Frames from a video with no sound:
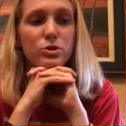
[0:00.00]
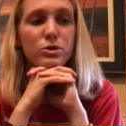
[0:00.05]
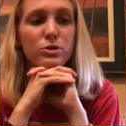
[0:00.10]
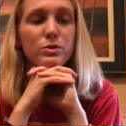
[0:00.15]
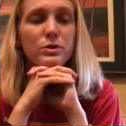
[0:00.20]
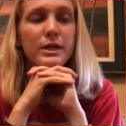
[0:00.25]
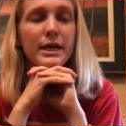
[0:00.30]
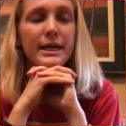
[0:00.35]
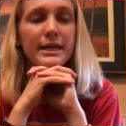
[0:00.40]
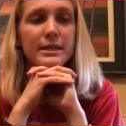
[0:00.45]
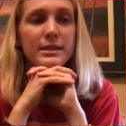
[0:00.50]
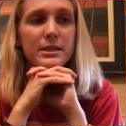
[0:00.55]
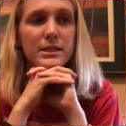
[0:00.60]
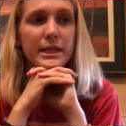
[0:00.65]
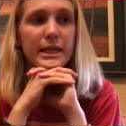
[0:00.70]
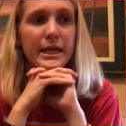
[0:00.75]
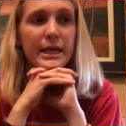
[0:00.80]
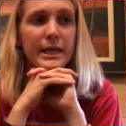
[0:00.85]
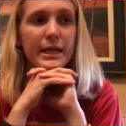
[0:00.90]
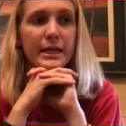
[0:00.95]
2 nights
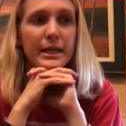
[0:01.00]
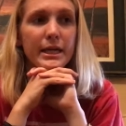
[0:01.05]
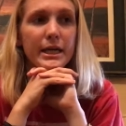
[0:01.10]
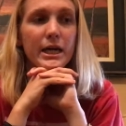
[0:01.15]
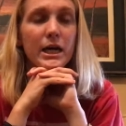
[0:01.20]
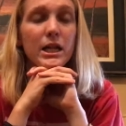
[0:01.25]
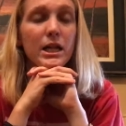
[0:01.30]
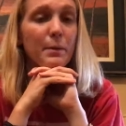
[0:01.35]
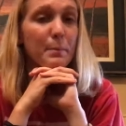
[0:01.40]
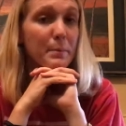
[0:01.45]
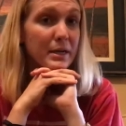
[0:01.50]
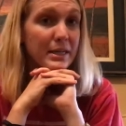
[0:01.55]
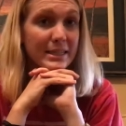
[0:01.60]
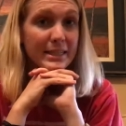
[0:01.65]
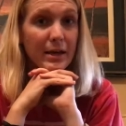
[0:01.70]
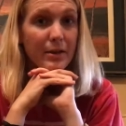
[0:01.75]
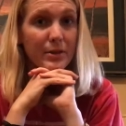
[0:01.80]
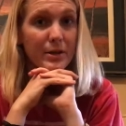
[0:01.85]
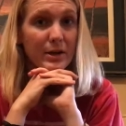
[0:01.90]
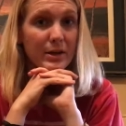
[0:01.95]
in Columbia,
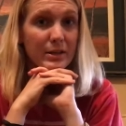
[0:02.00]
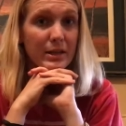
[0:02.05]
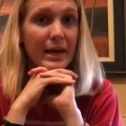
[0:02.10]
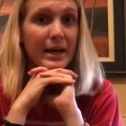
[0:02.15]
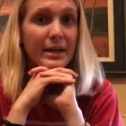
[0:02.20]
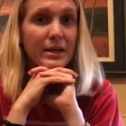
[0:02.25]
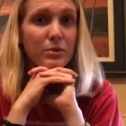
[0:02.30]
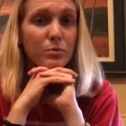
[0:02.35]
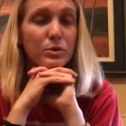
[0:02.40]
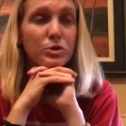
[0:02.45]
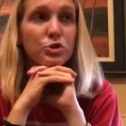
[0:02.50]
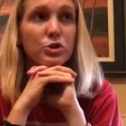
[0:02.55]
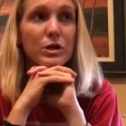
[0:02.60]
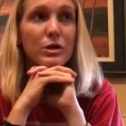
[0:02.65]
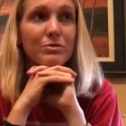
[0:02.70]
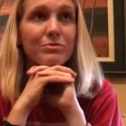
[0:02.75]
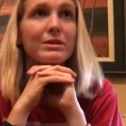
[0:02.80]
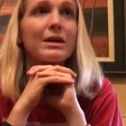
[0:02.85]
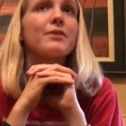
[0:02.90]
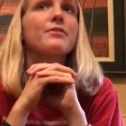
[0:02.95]
South Carolina. We
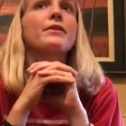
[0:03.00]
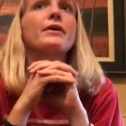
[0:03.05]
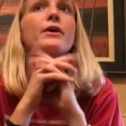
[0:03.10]
drove down